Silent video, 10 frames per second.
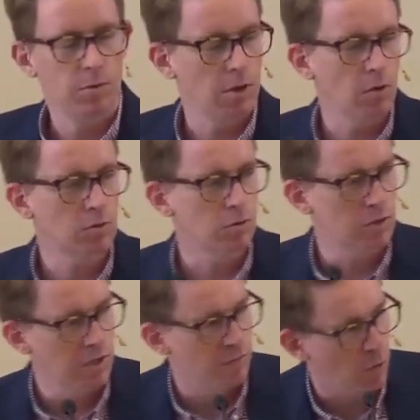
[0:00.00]
we also
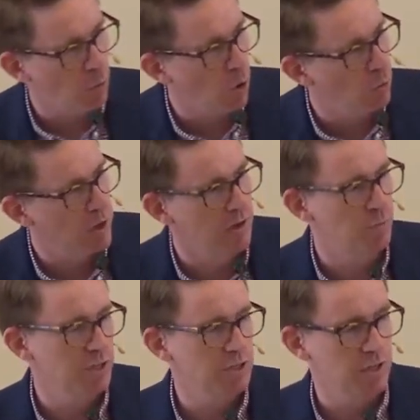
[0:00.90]
see from what we
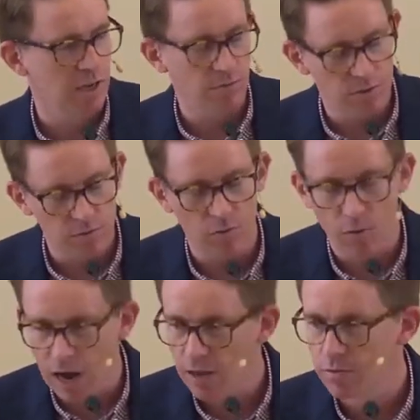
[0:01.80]
have been saved the
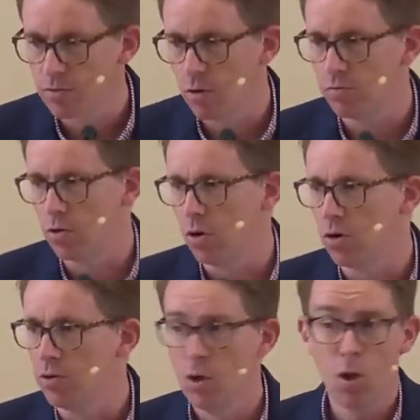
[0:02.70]
wrath of
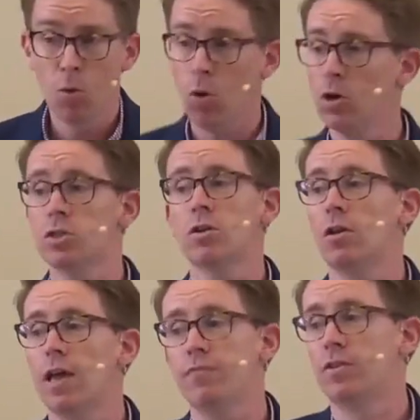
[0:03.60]
God. What is
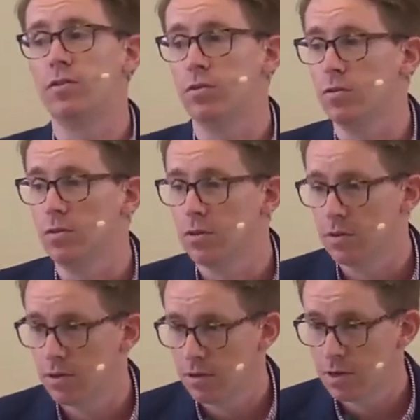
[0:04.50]
there left to do?
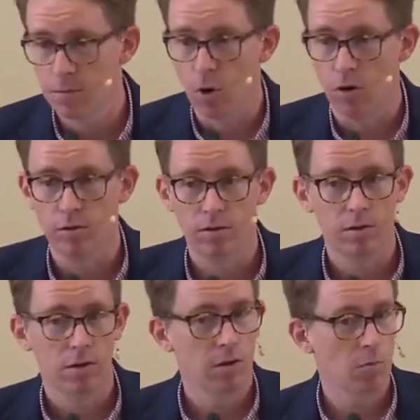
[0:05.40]
Come on.
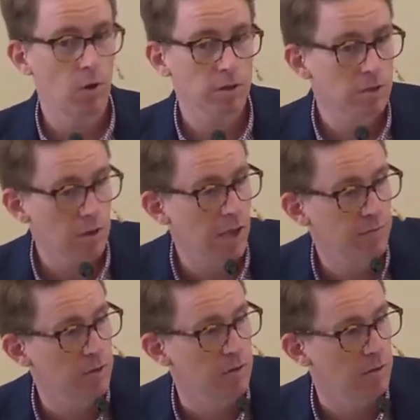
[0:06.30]
What is there
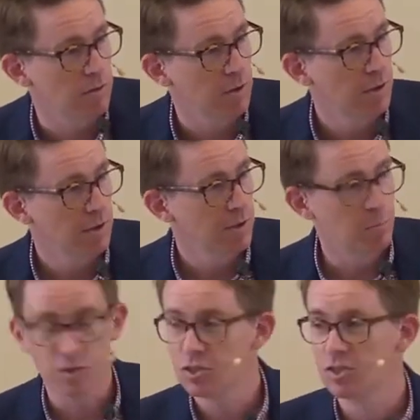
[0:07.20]
left to do
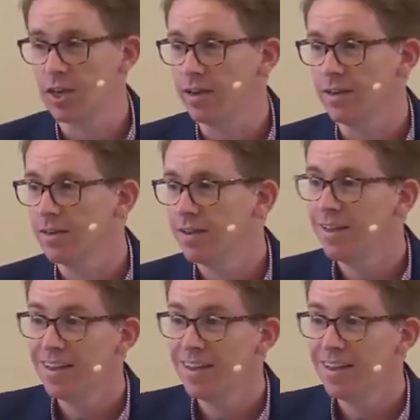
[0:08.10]
but sing?